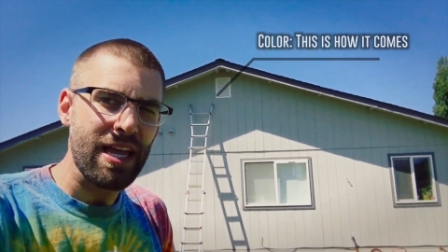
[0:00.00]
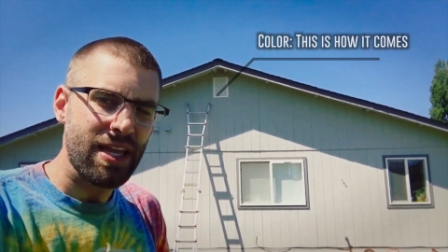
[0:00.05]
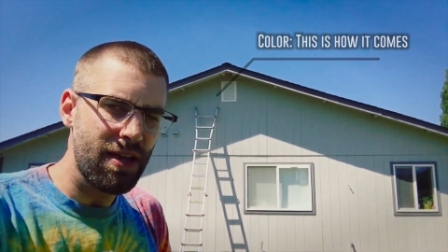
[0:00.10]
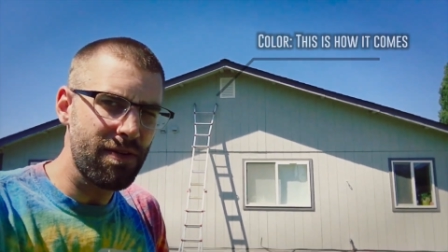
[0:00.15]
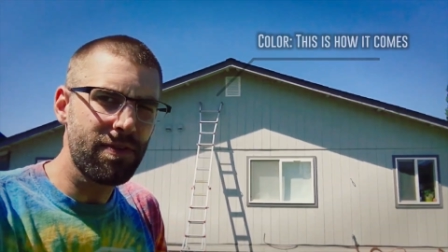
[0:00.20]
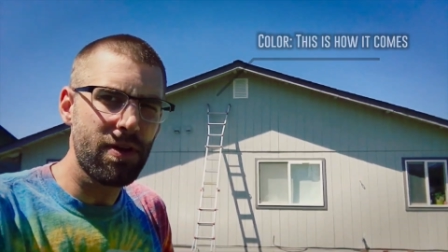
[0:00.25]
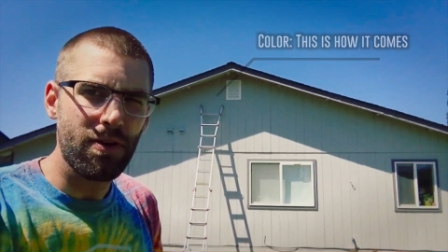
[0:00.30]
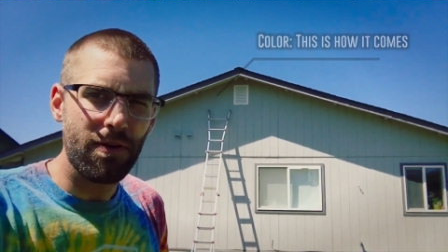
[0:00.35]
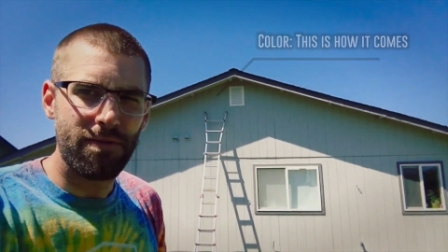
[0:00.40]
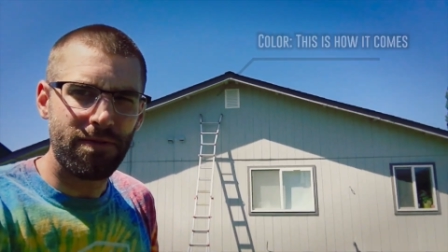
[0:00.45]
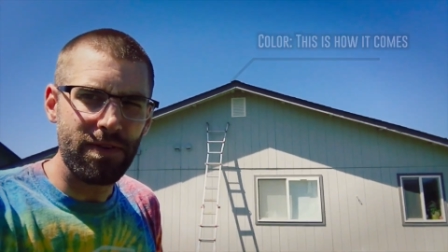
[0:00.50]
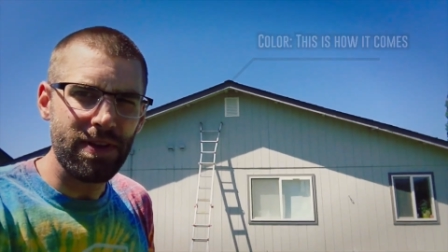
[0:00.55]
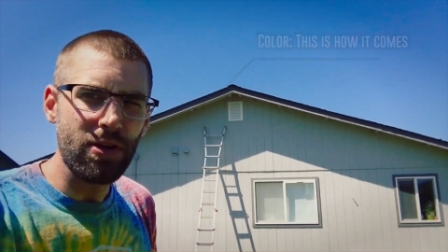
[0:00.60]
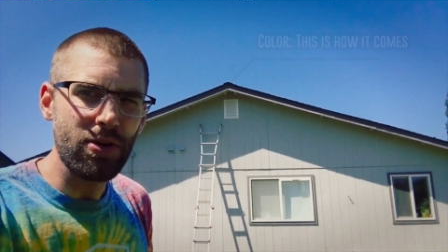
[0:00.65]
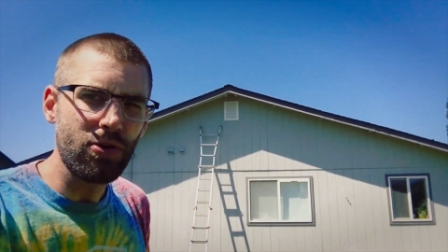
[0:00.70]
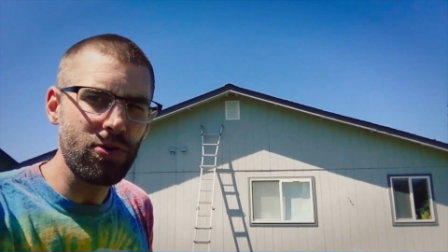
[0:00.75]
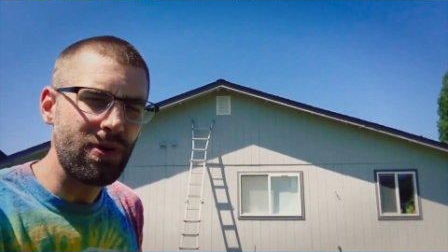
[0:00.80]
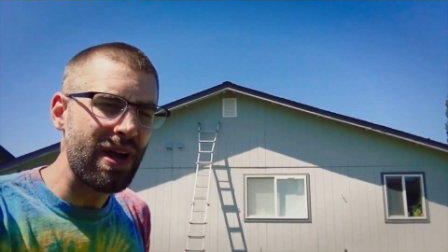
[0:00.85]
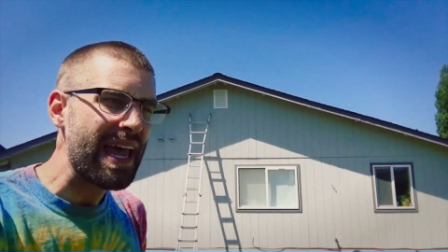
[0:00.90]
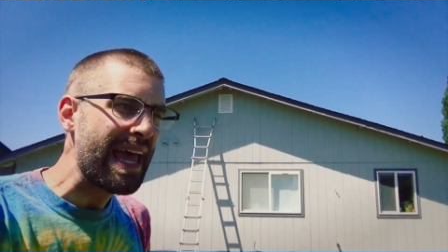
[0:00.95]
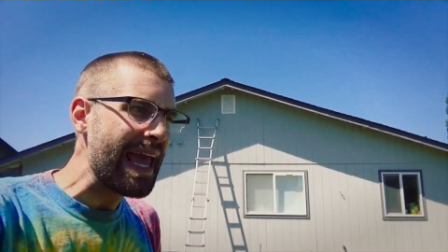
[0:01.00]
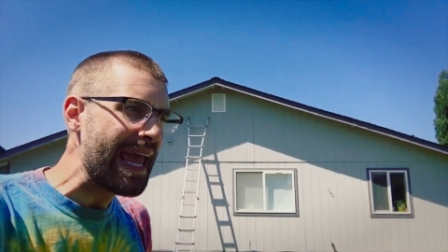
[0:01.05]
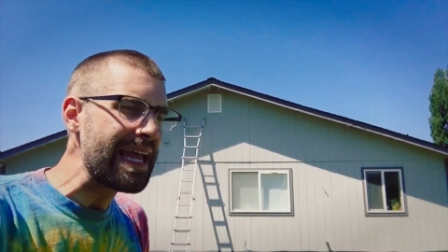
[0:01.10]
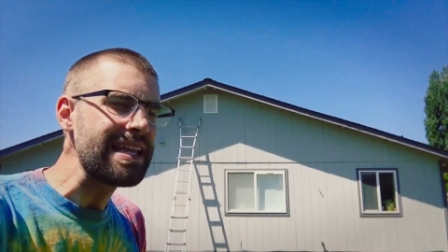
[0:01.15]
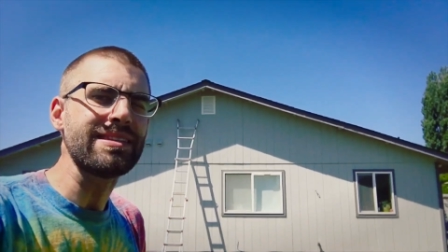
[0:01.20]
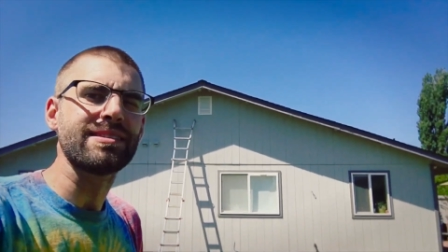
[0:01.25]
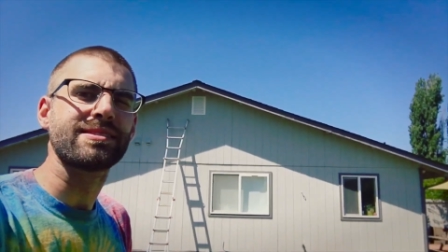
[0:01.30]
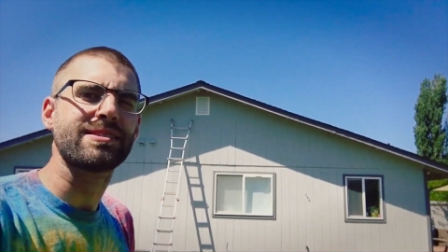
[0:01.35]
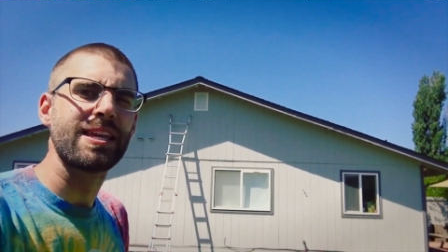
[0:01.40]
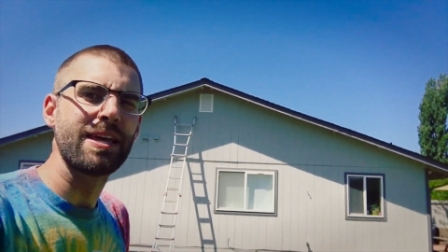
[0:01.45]
give you a few
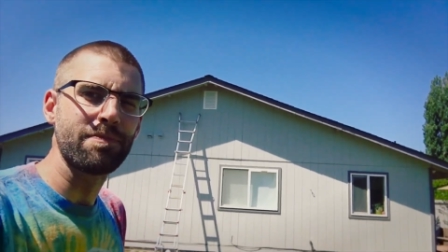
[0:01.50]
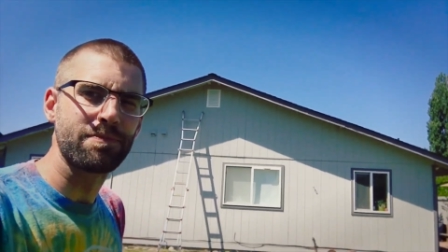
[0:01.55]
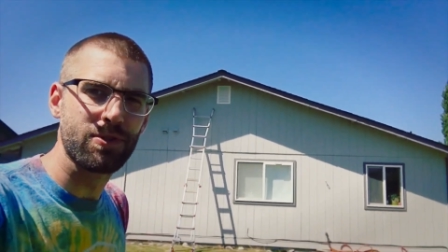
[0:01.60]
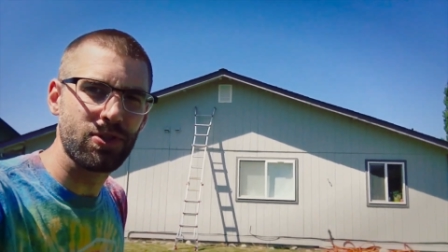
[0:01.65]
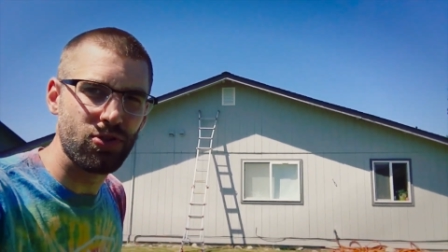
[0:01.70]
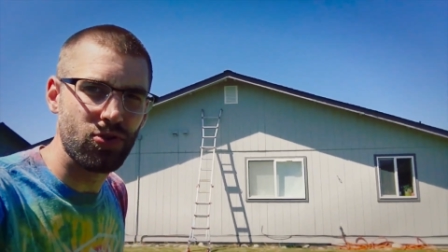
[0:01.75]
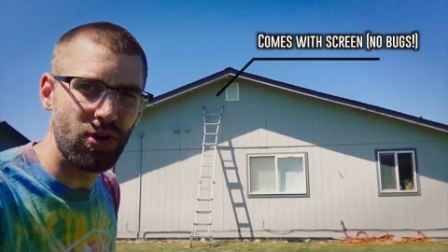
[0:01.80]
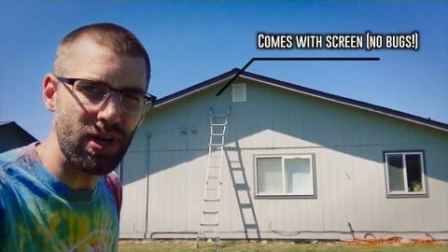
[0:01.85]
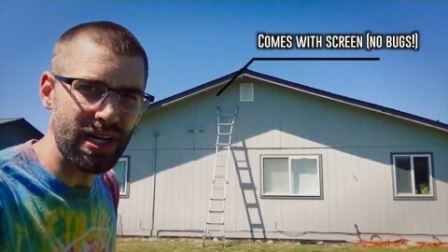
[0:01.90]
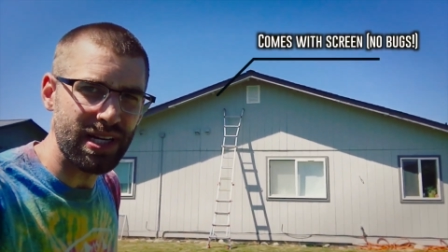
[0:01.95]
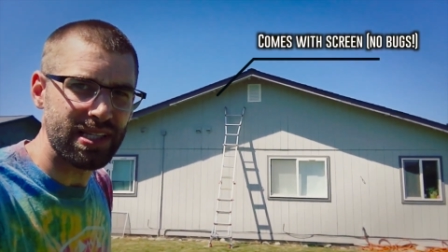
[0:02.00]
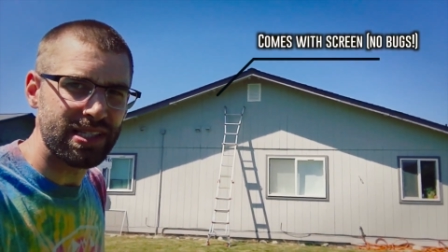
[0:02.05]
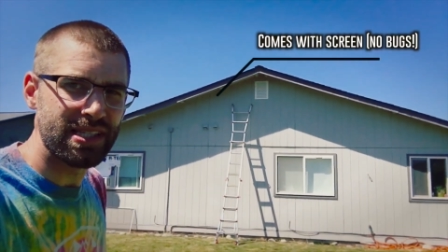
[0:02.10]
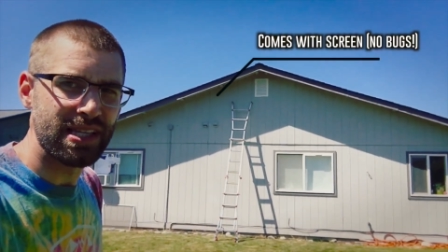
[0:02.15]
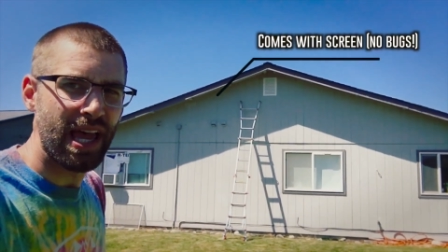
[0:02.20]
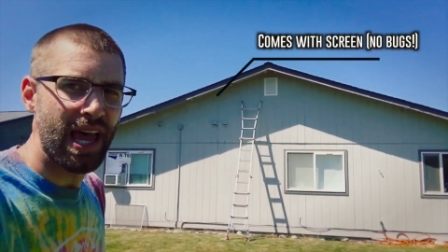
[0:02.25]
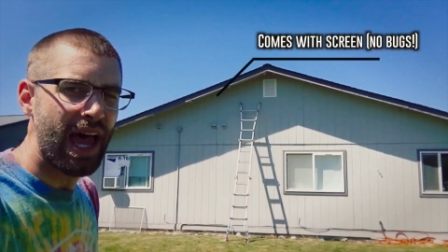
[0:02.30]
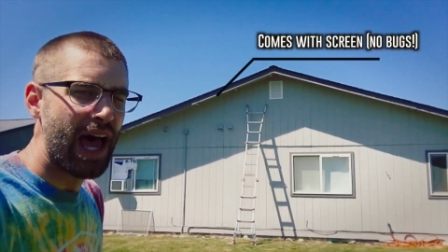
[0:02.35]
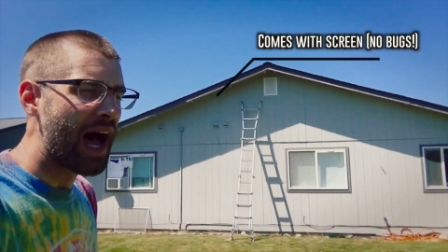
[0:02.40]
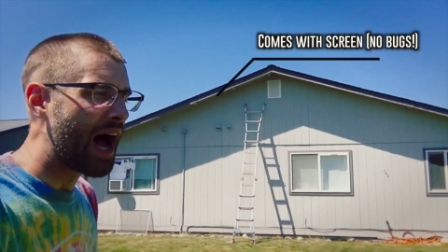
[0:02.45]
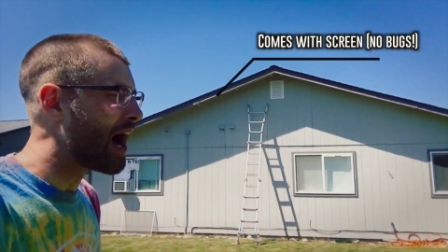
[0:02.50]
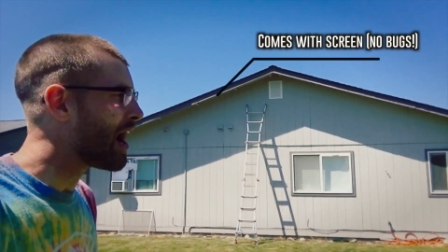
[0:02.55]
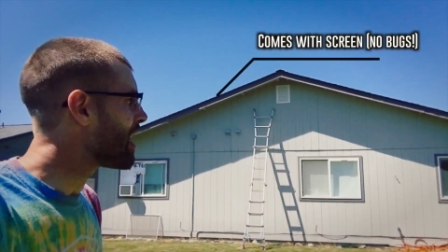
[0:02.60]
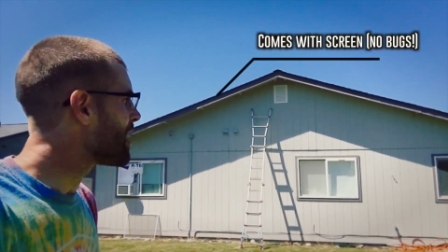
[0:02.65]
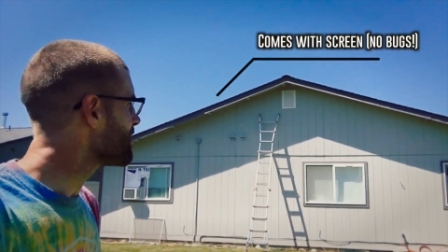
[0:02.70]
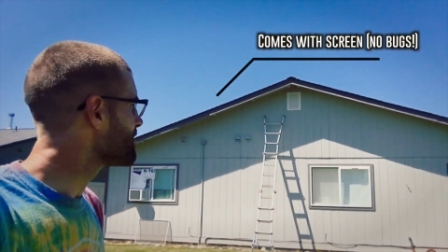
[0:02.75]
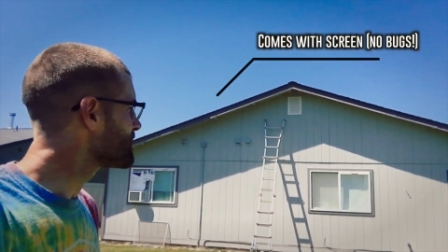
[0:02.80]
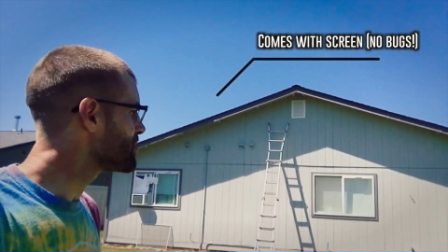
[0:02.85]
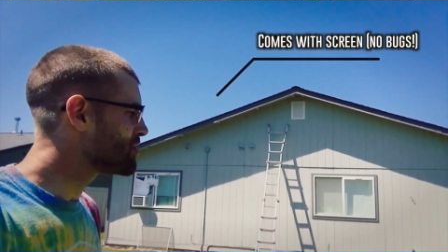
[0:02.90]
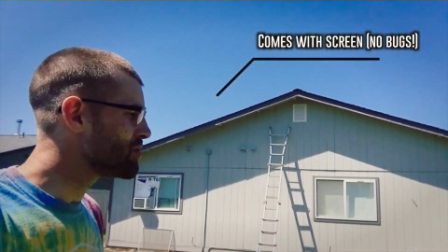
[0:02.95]
hints, tips, tricks um,